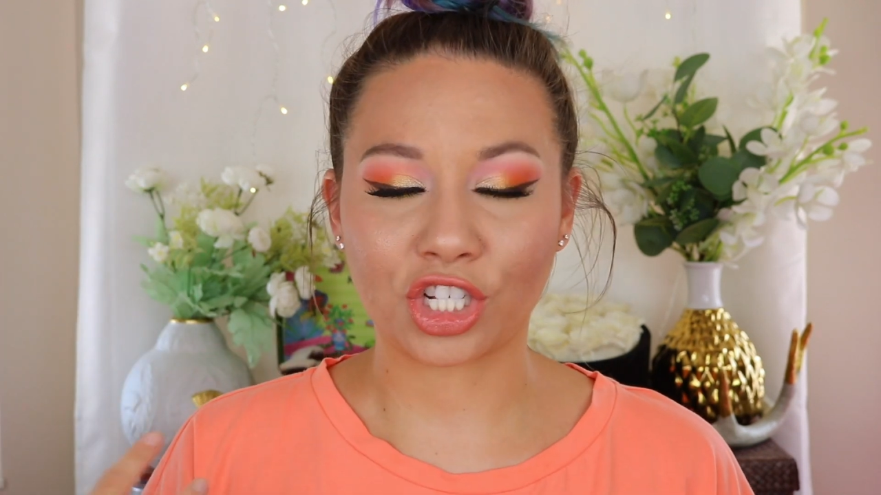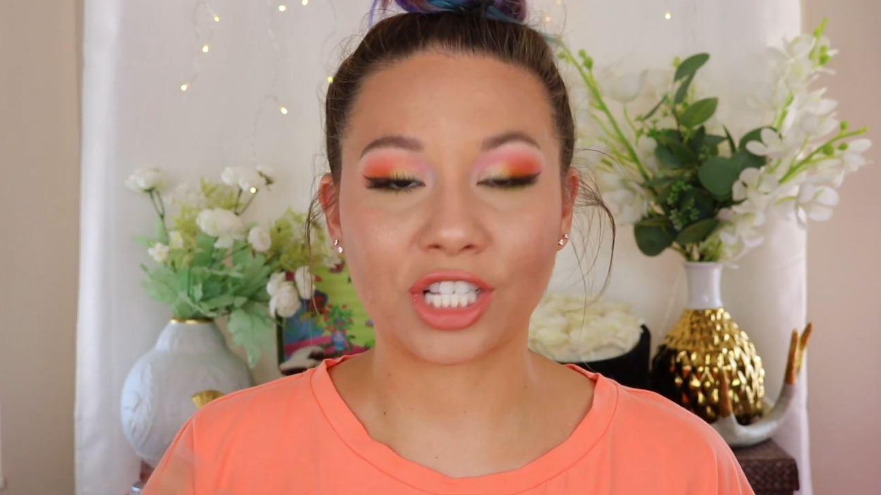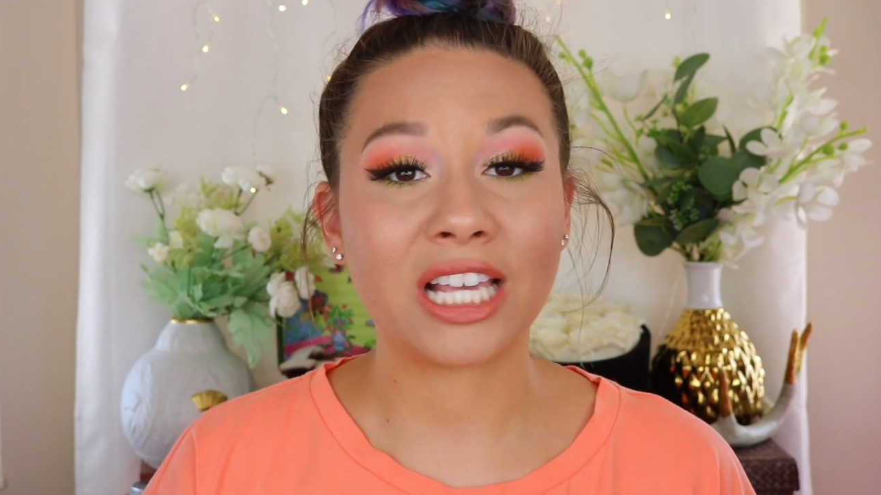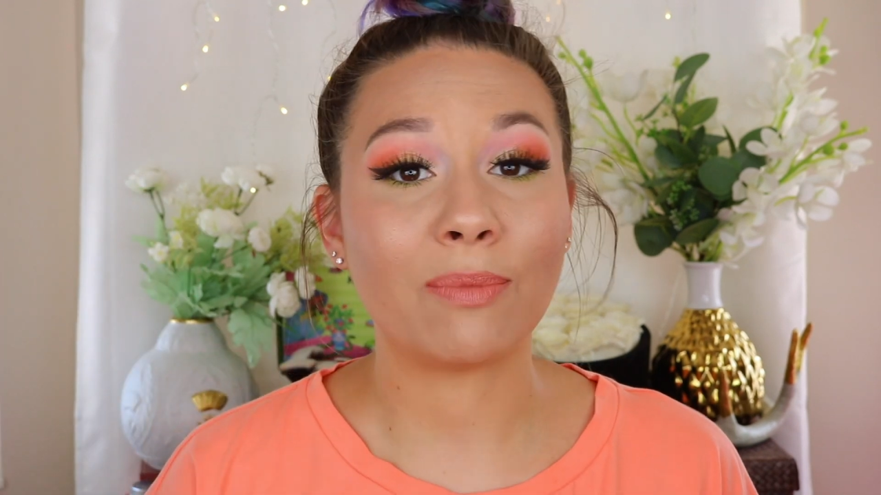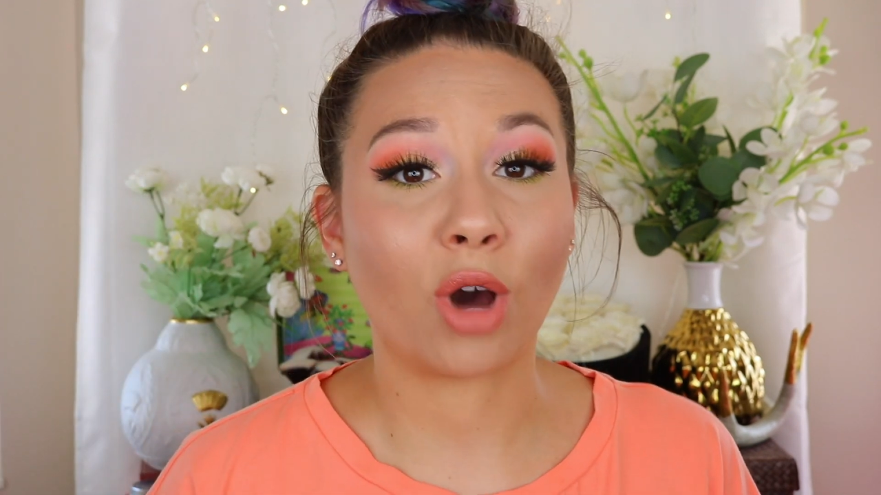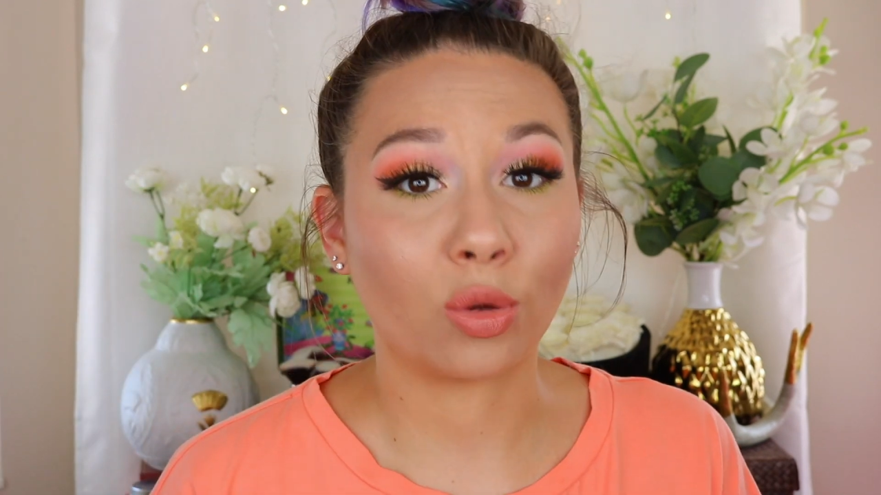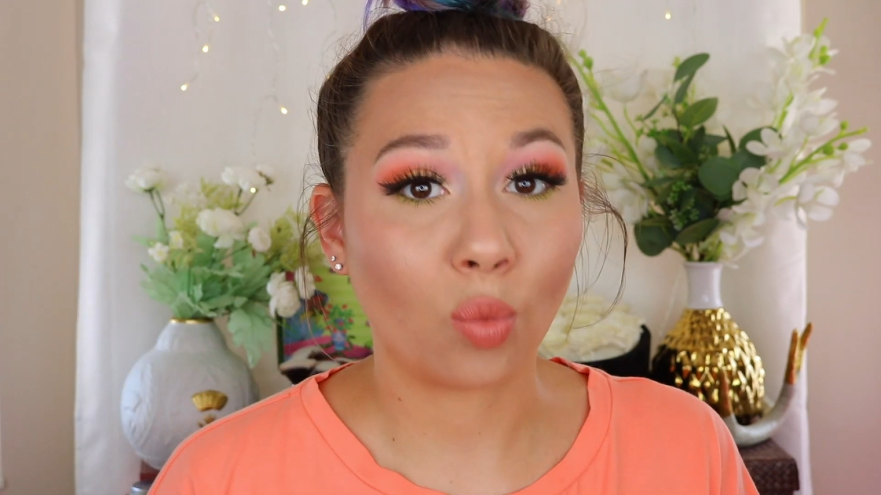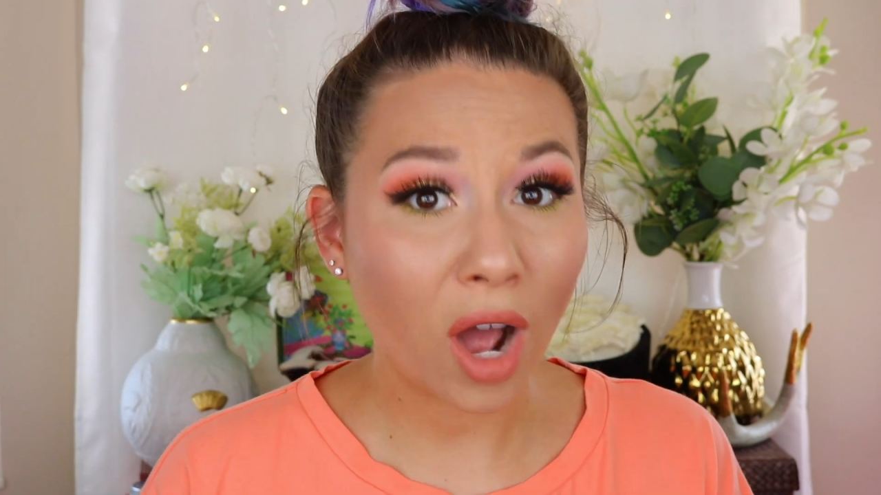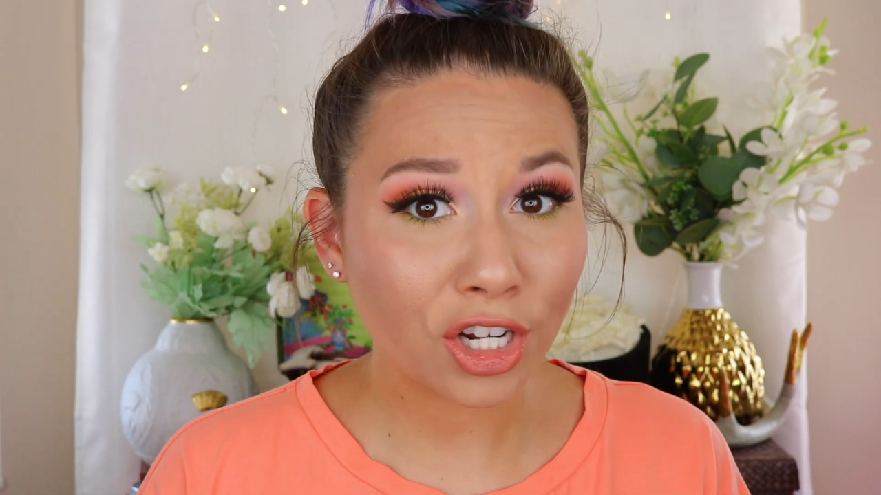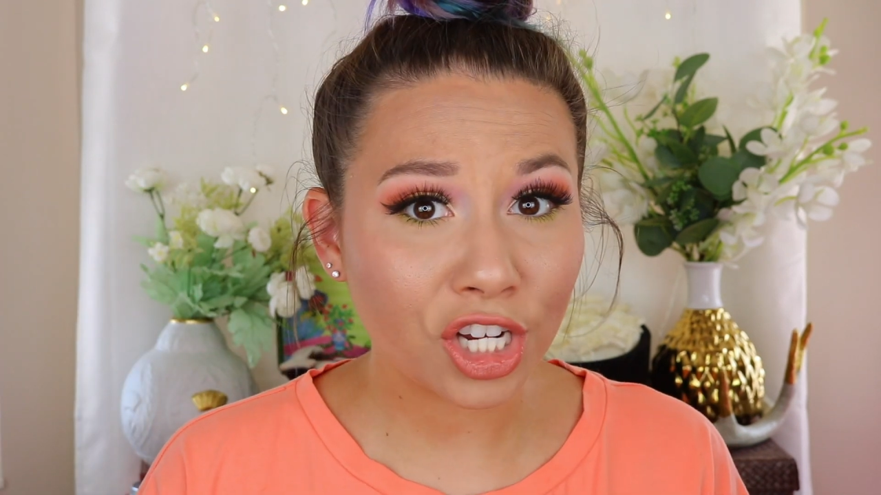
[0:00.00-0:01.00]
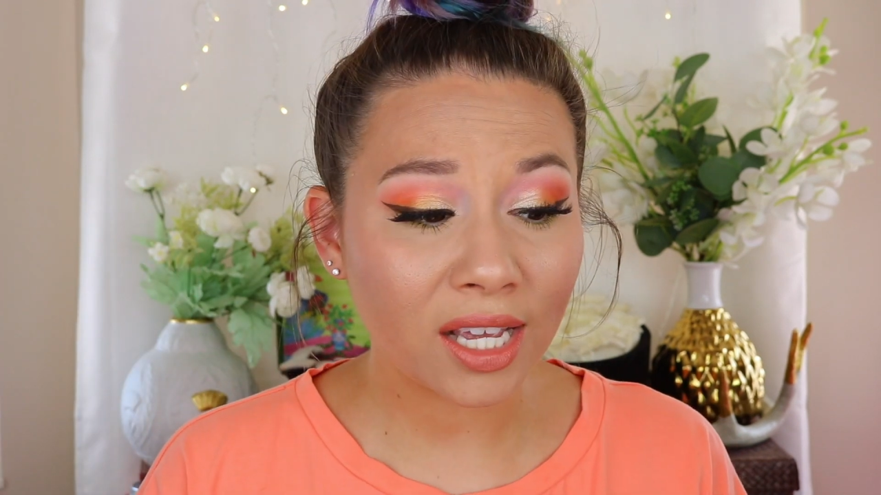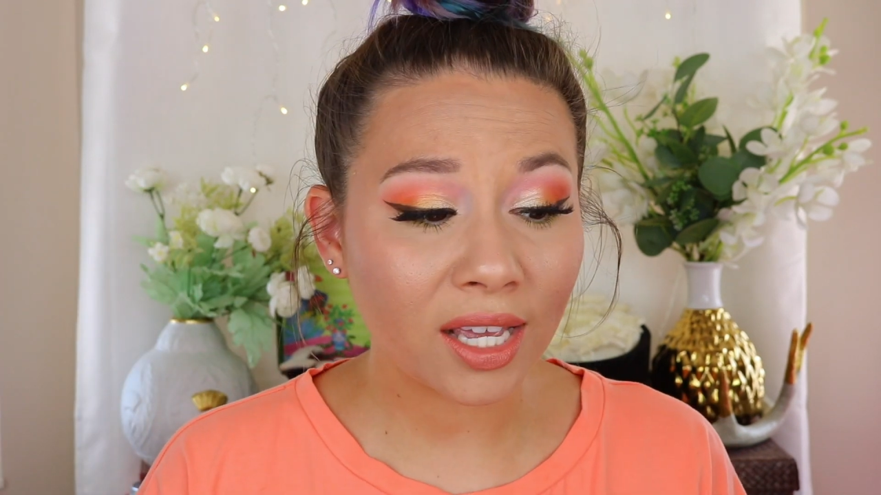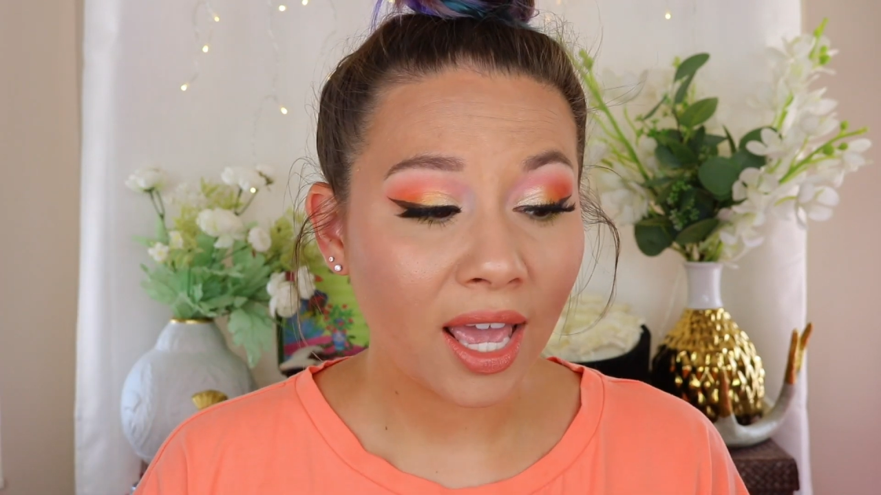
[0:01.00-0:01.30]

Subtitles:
just keep on watching.